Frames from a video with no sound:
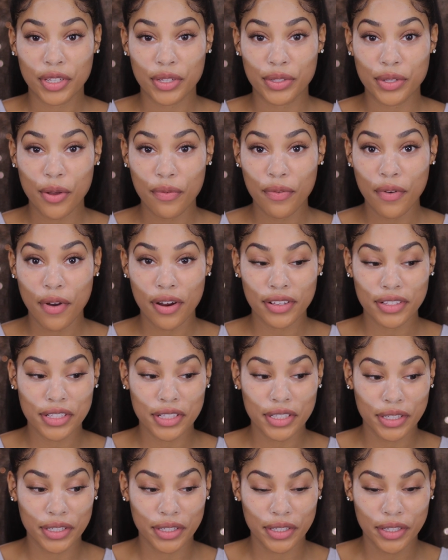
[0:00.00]
So far it's
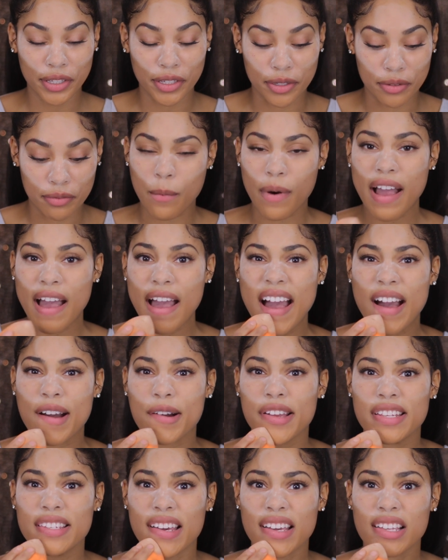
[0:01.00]
looking good.
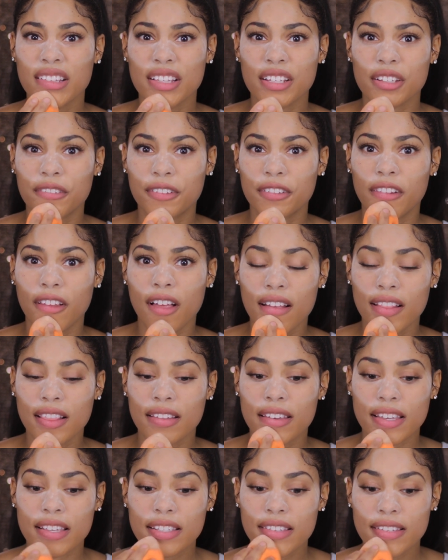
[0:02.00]
Wow, it does look
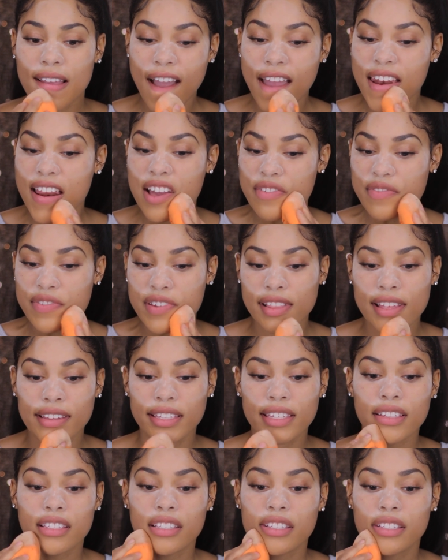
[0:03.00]
flawless. And I feel
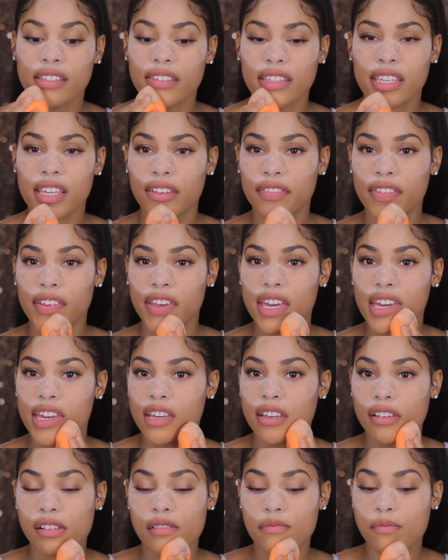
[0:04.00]
like it's giving
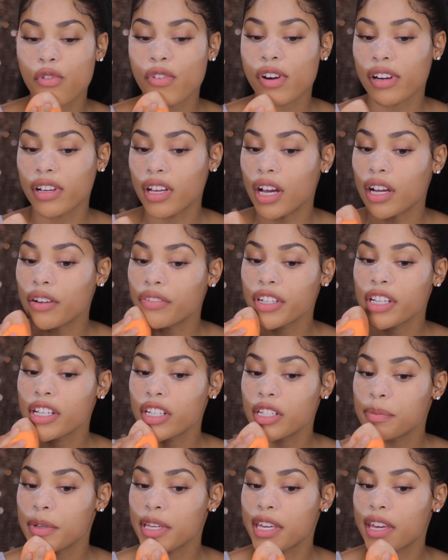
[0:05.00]
more
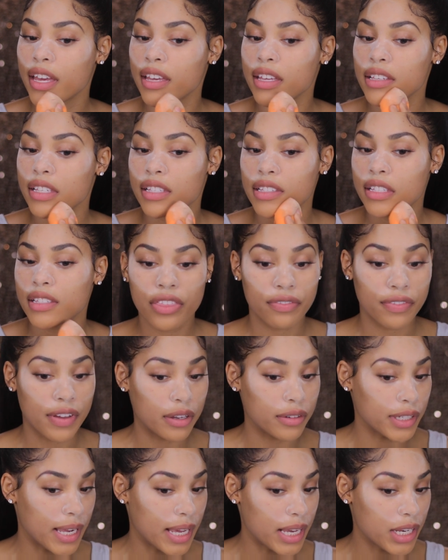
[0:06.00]
coverage because the
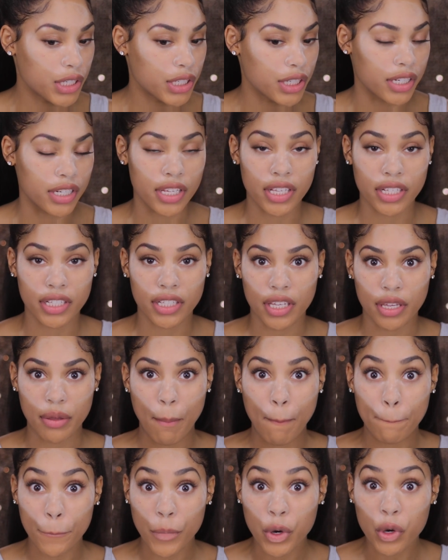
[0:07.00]
foundation isn't
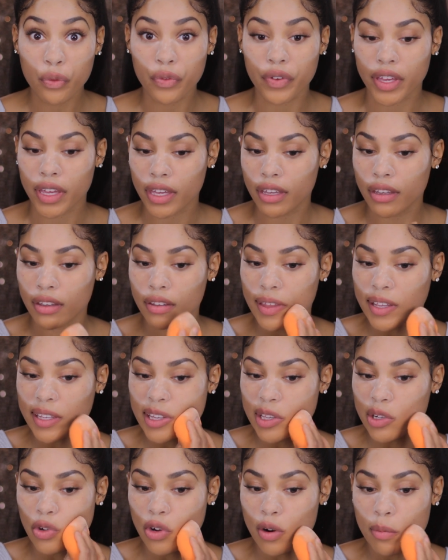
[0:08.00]
moving like
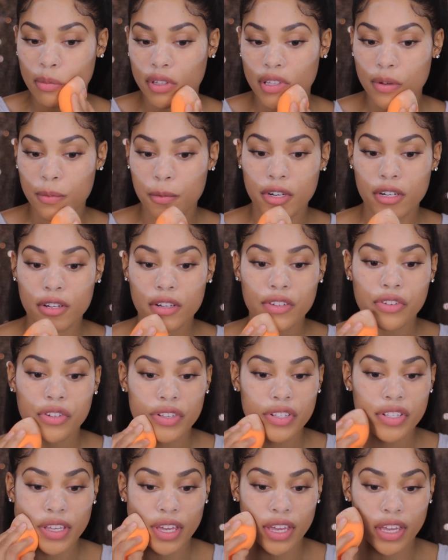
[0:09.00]
it normally would on your
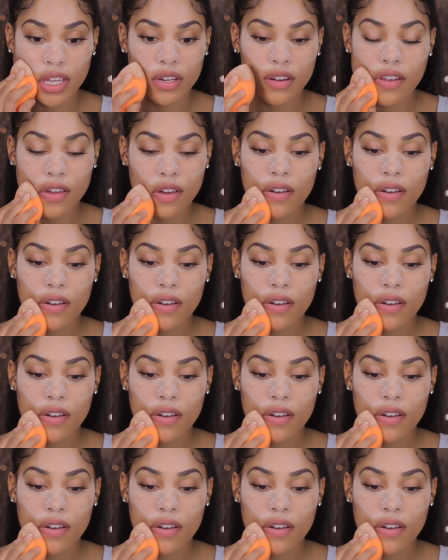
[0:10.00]
skin.